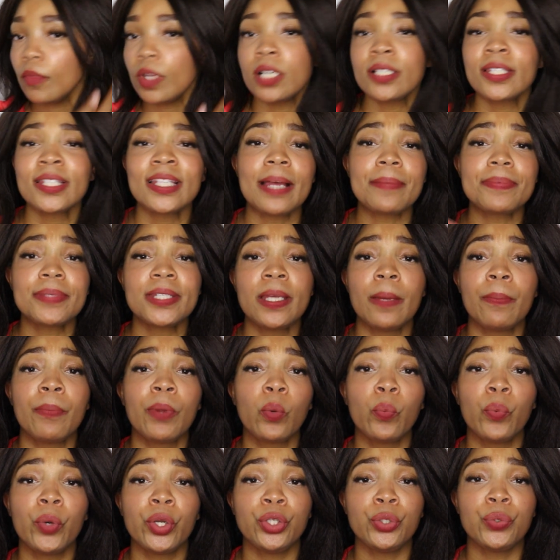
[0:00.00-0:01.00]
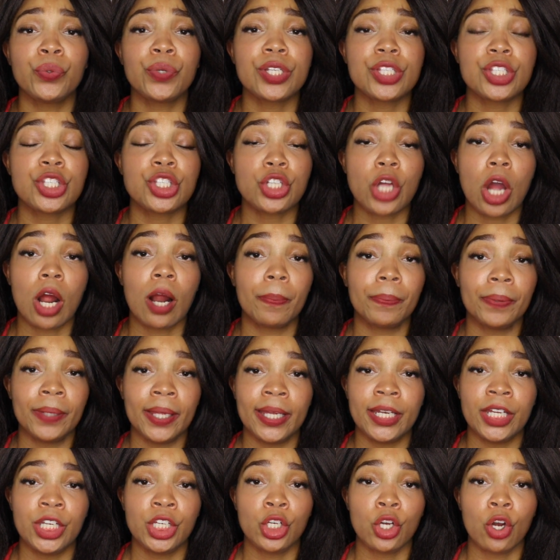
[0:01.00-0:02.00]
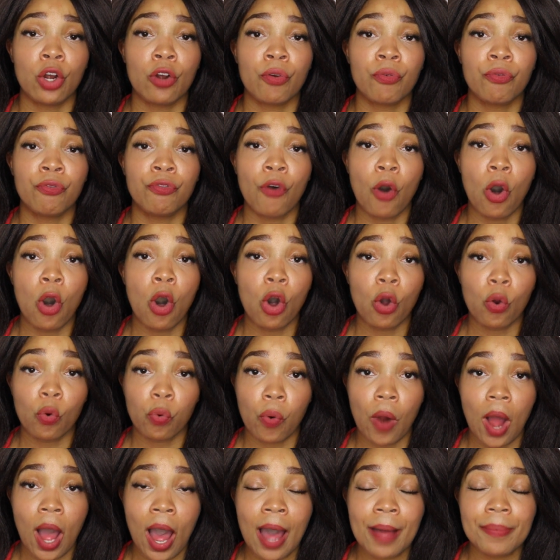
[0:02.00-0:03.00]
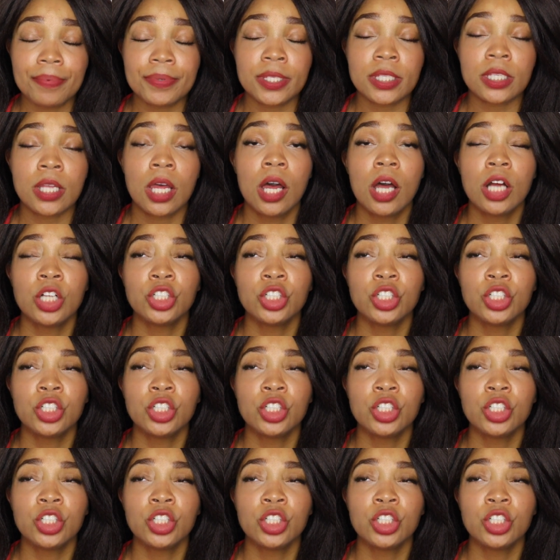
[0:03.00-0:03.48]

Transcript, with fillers: September where you can start planting your fall crops.